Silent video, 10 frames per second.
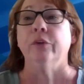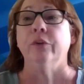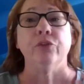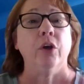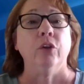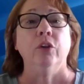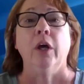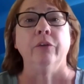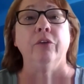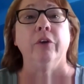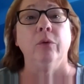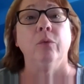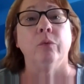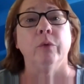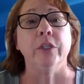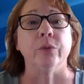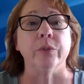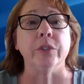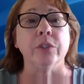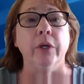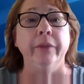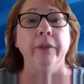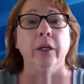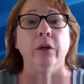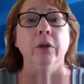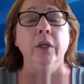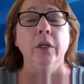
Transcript: There's a lot of great resources on there.